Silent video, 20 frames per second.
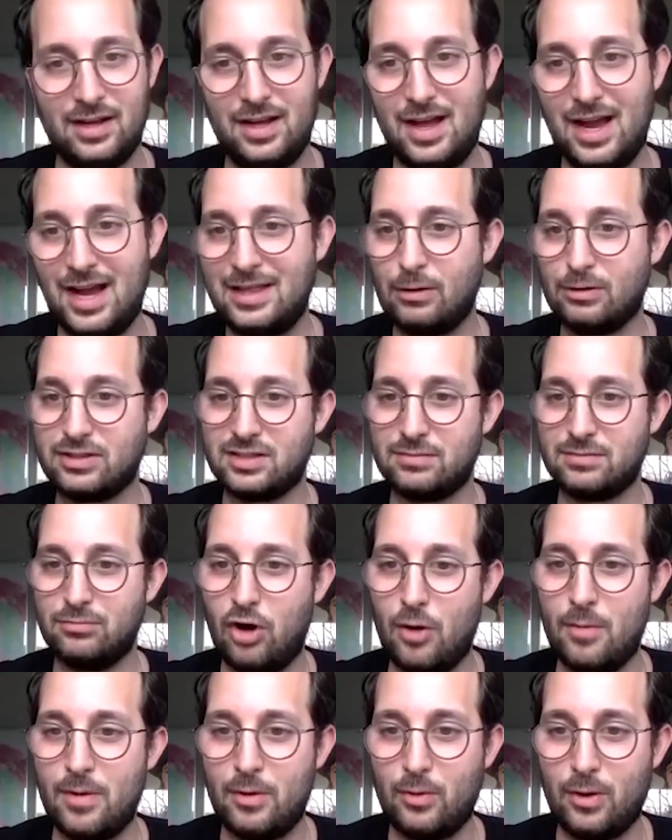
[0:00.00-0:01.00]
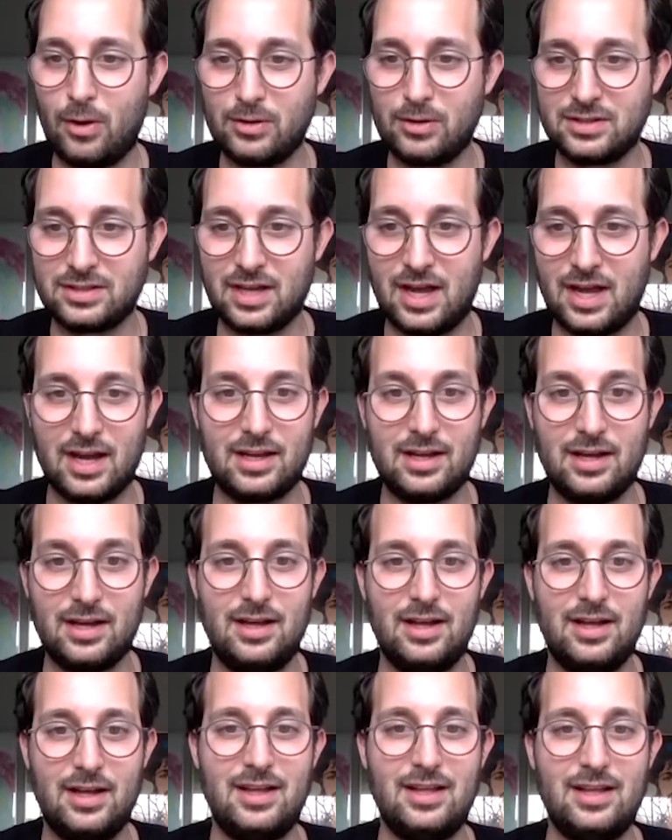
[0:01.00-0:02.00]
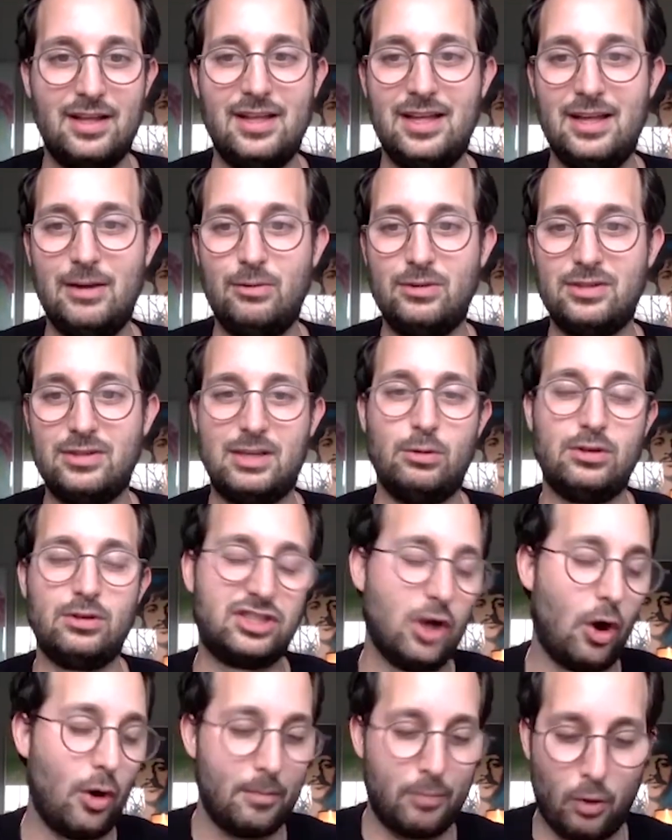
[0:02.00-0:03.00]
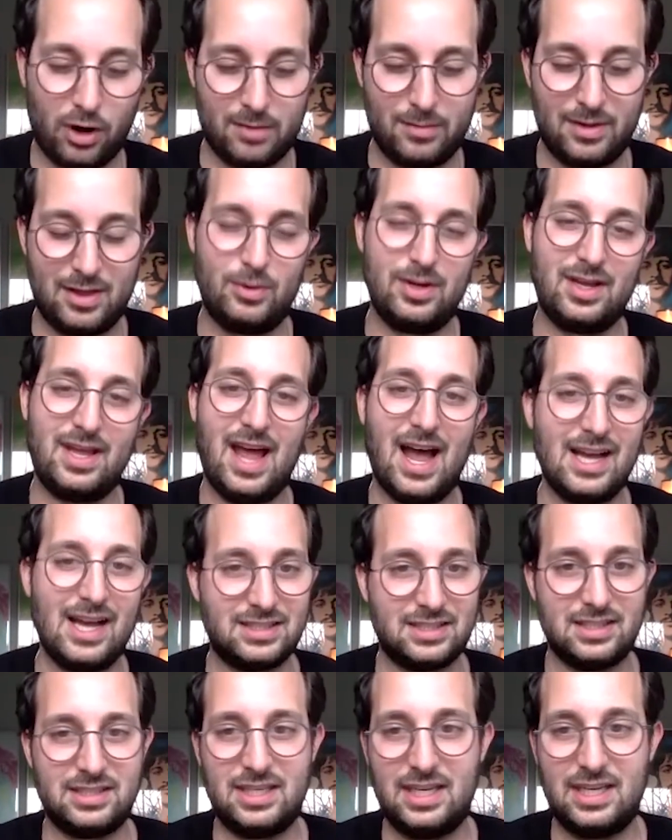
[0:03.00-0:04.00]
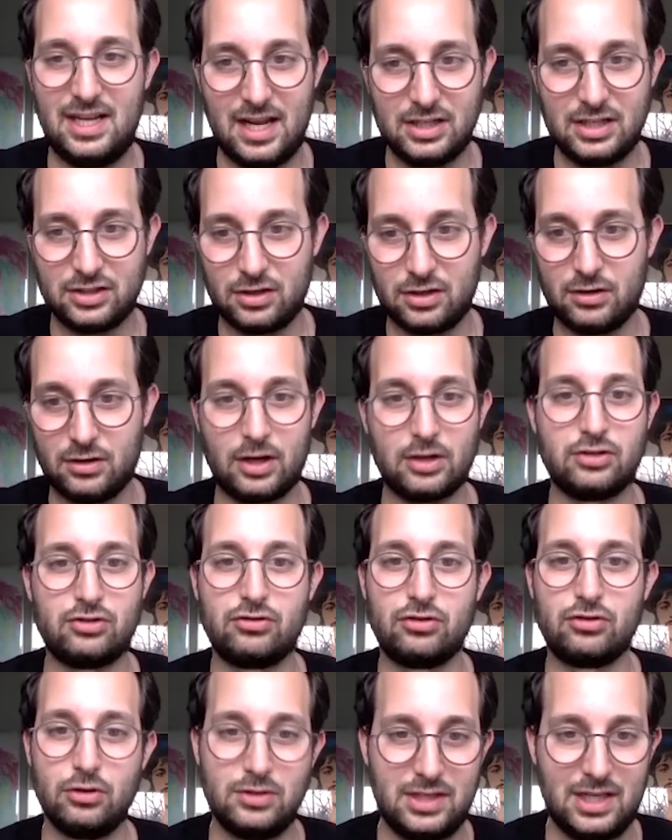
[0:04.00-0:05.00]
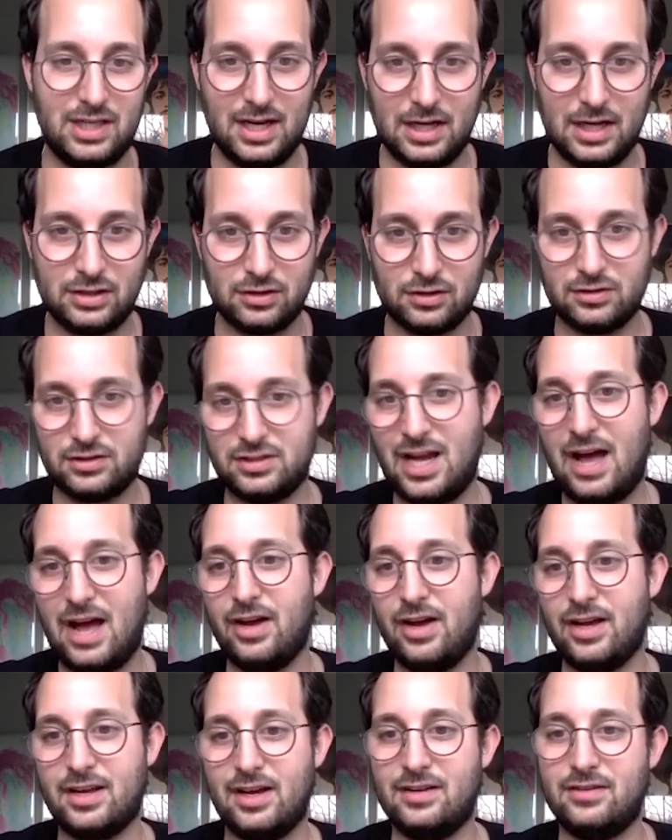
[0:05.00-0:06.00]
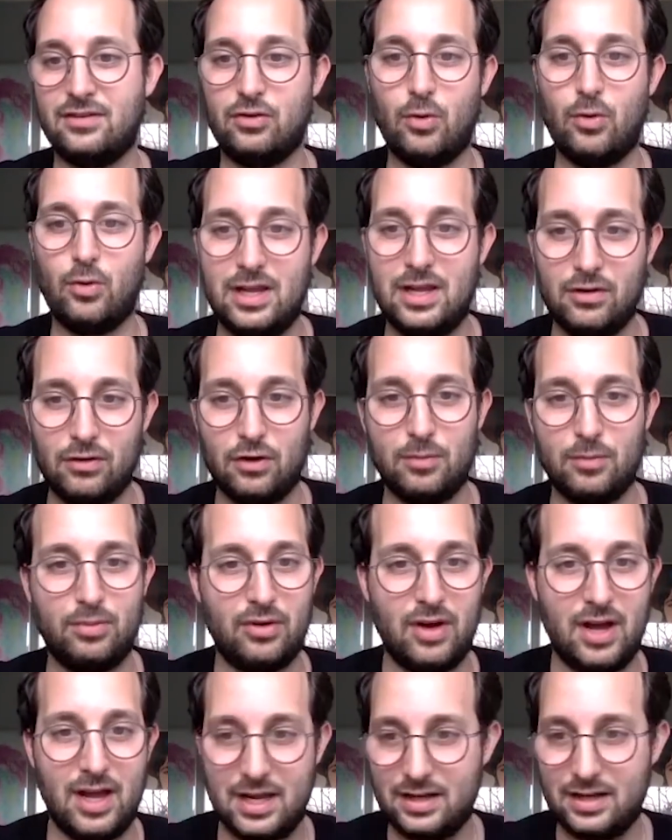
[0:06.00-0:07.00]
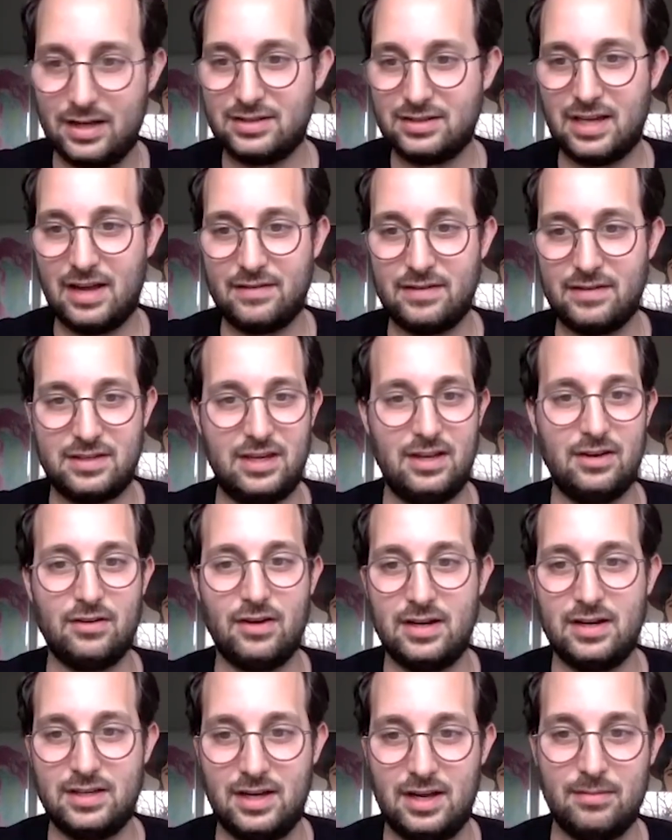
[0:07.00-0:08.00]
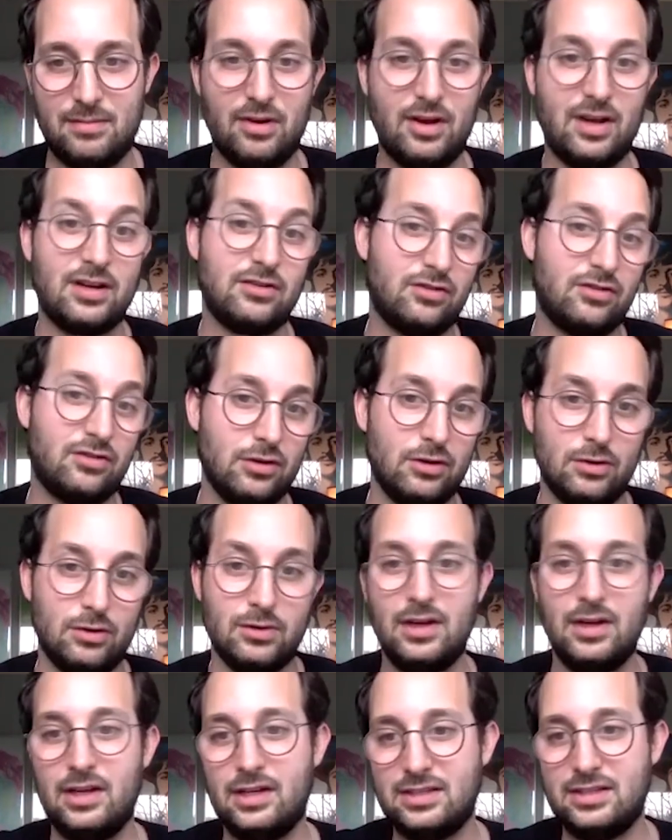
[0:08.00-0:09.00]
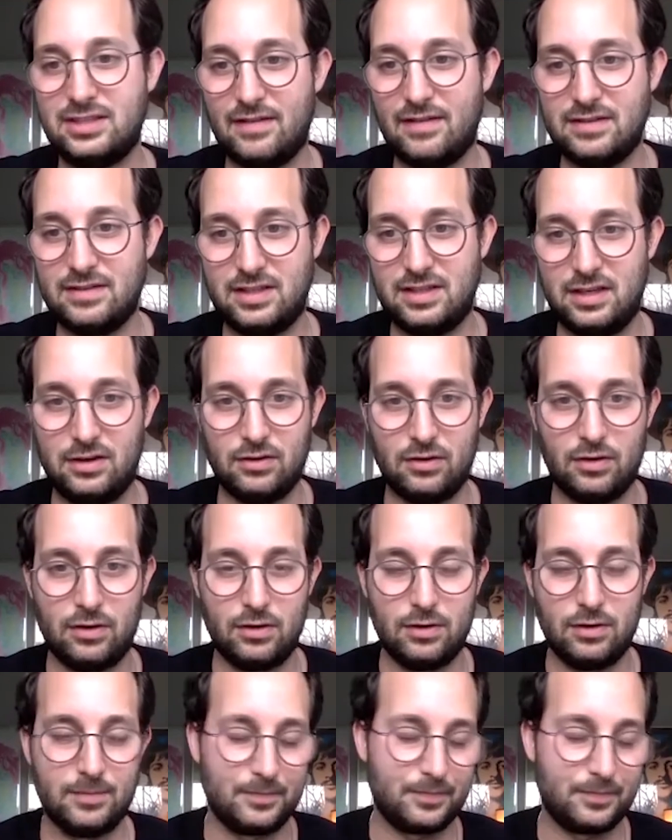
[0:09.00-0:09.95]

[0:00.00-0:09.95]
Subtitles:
And there was this moment where it was like, it was so important to me that we cast a teenager, like a true teenager. It's not like a 20-year-old playing 17 or 18, but like a true 17-year-old.